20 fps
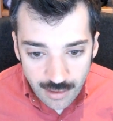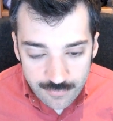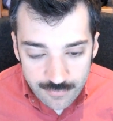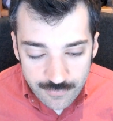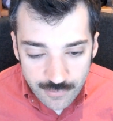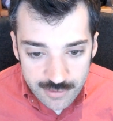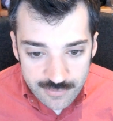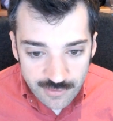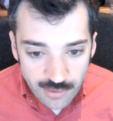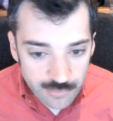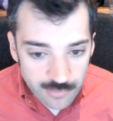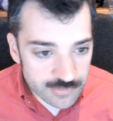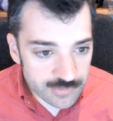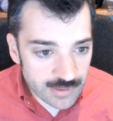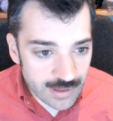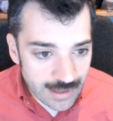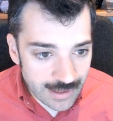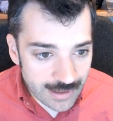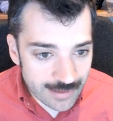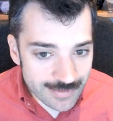uh, for its own
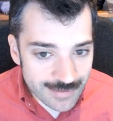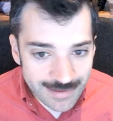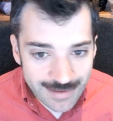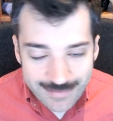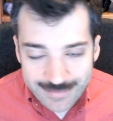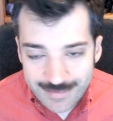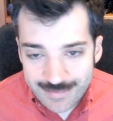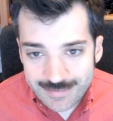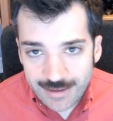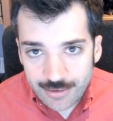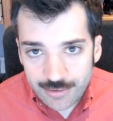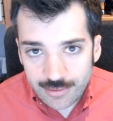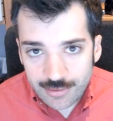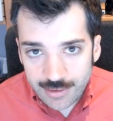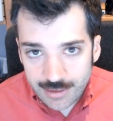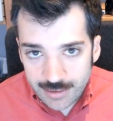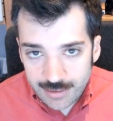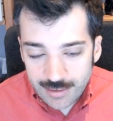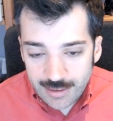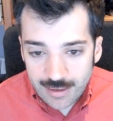sake than
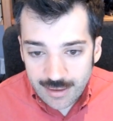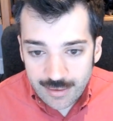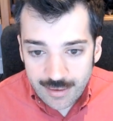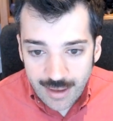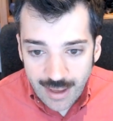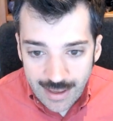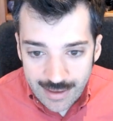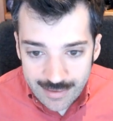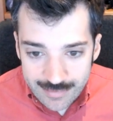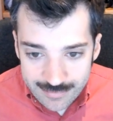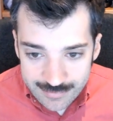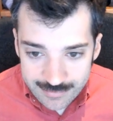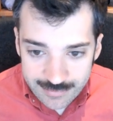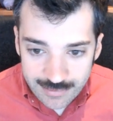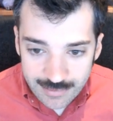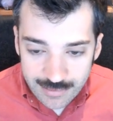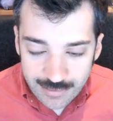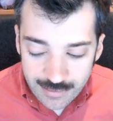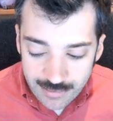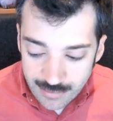necessarily as
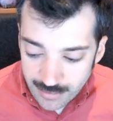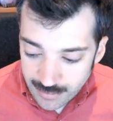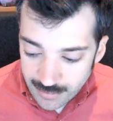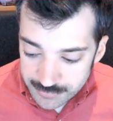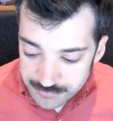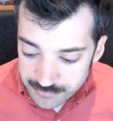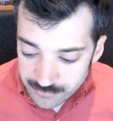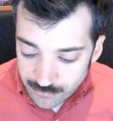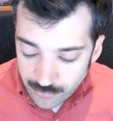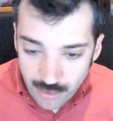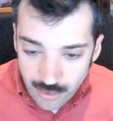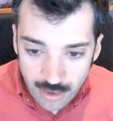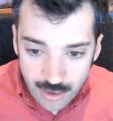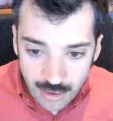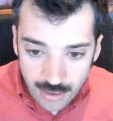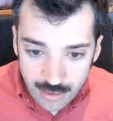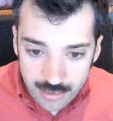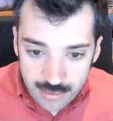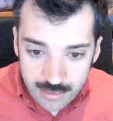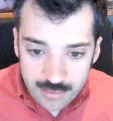a
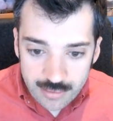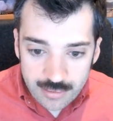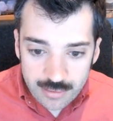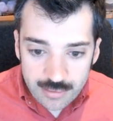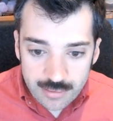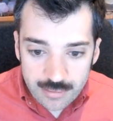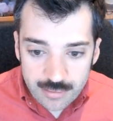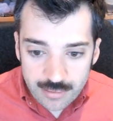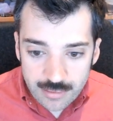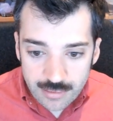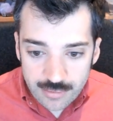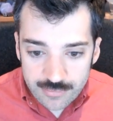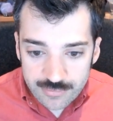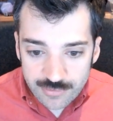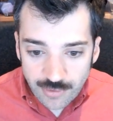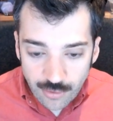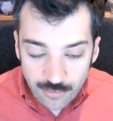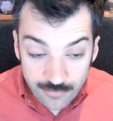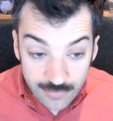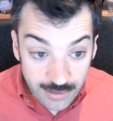strong
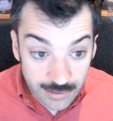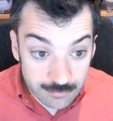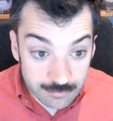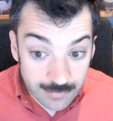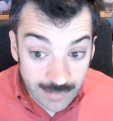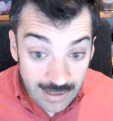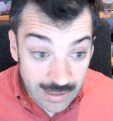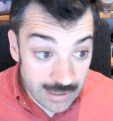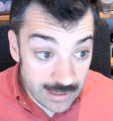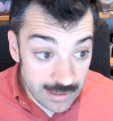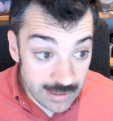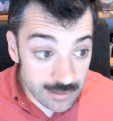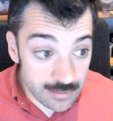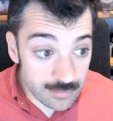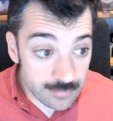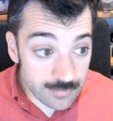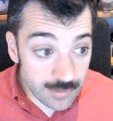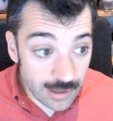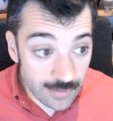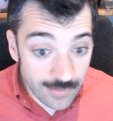solving
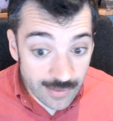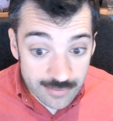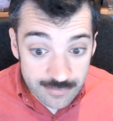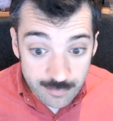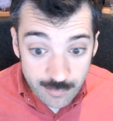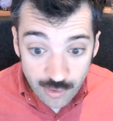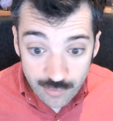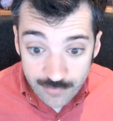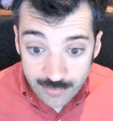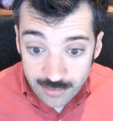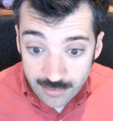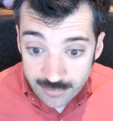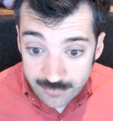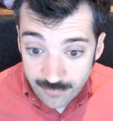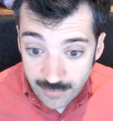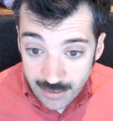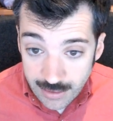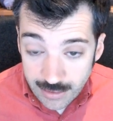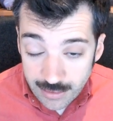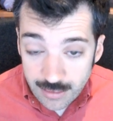aid, and that's
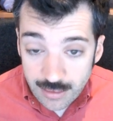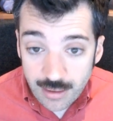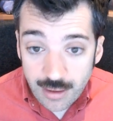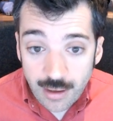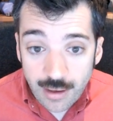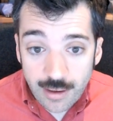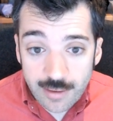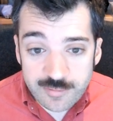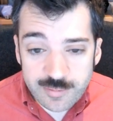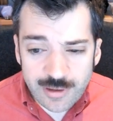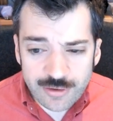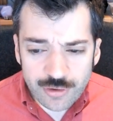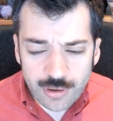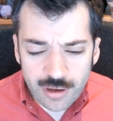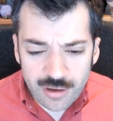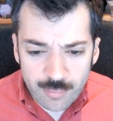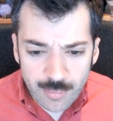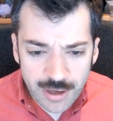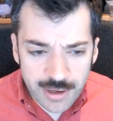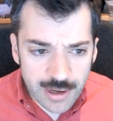perfectly fine,
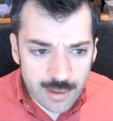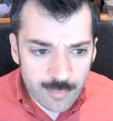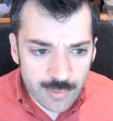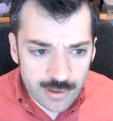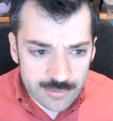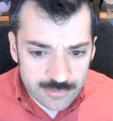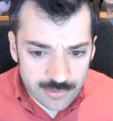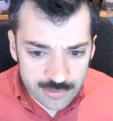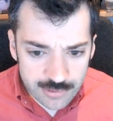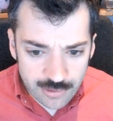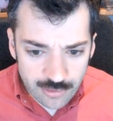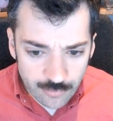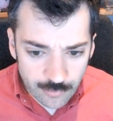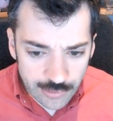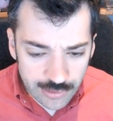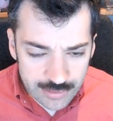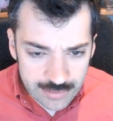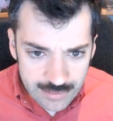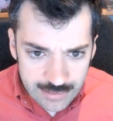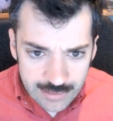especially on a Monday puzzle. You
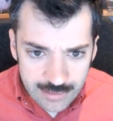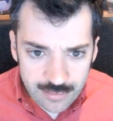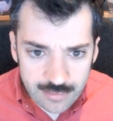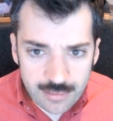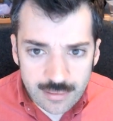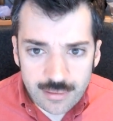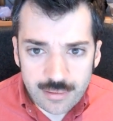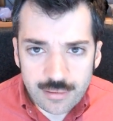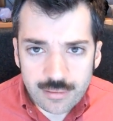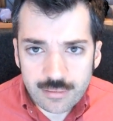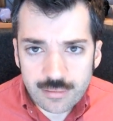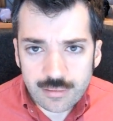don't really need